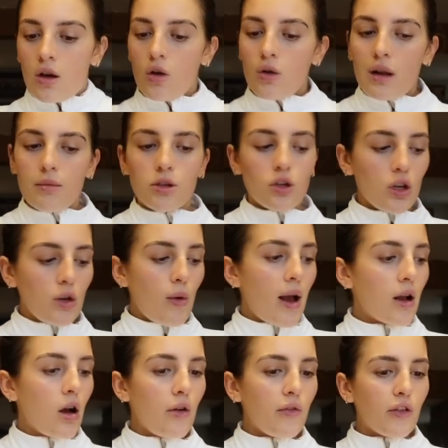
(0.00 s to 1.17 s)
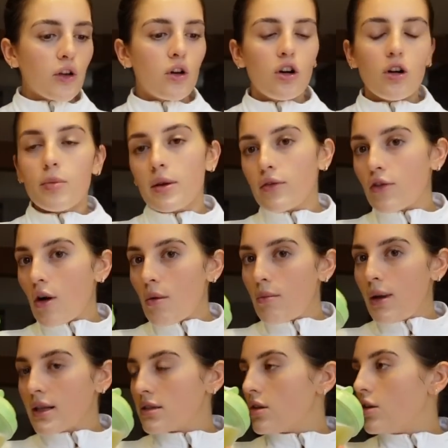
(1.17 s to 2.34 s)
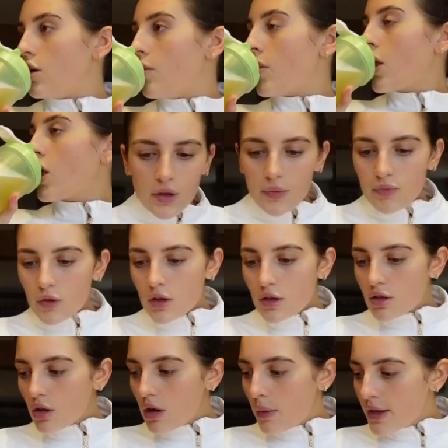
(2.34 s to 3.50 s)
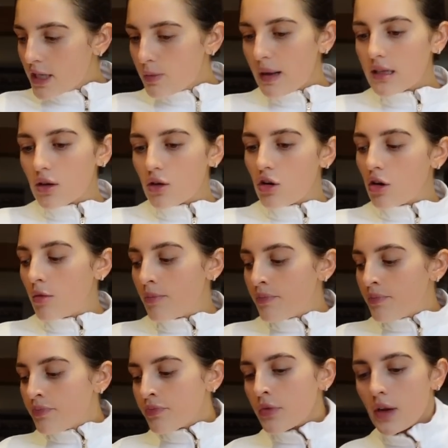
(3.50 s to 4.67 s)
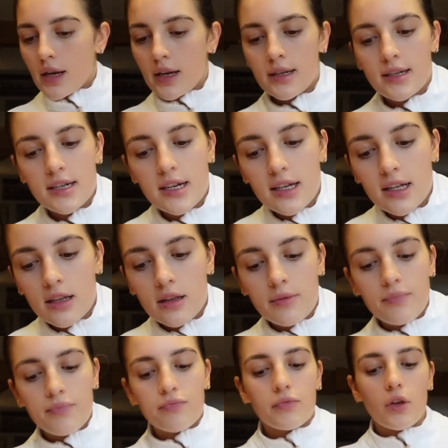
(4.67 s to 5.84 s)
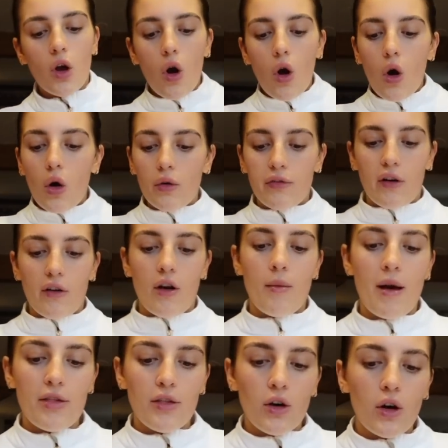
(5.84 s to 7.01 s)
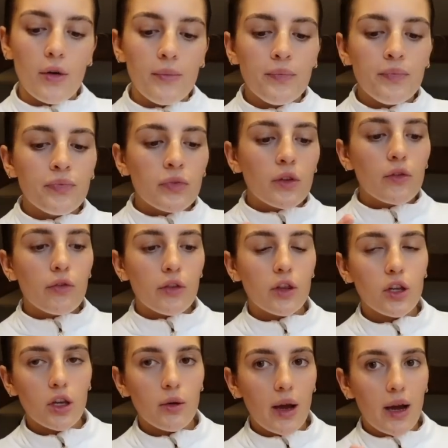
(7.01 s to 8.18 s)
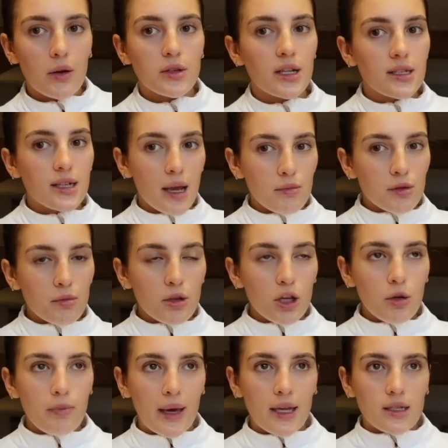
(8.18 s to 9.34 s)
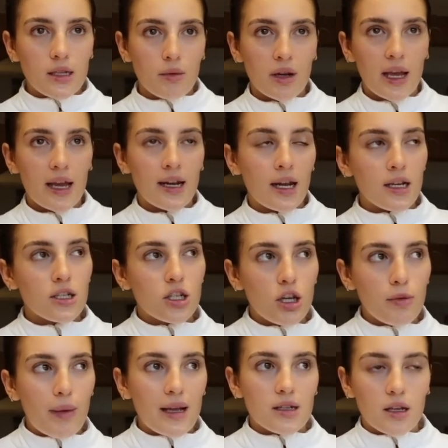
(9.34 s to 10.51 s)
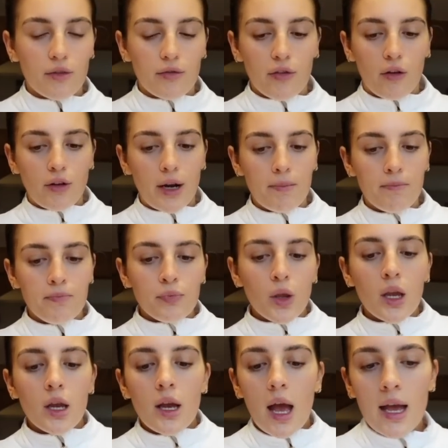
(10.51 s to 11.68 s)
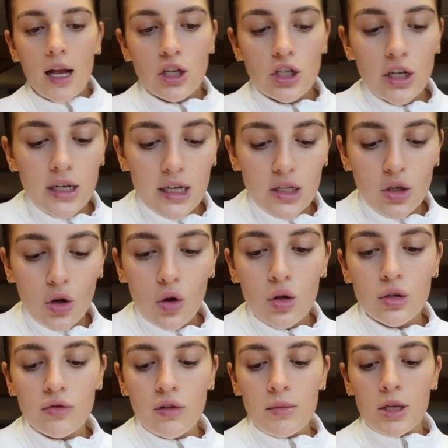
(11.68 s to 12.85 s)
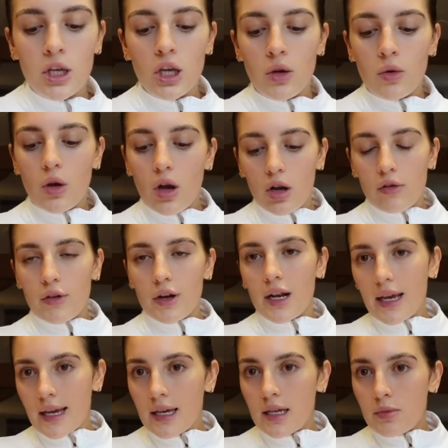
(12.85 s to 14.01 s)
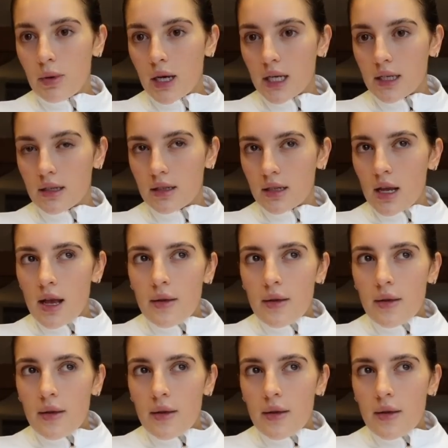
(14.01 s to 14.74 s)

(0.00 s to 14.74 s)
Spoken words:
Oh, let me show you what I got for Kobe from Pets at Home. So I went to Pets at Home and did a little haul for him. I thought, for the new house, let's get him some new bits. I want to get a nice new basket for him. I actually need to order him a new collar and lead because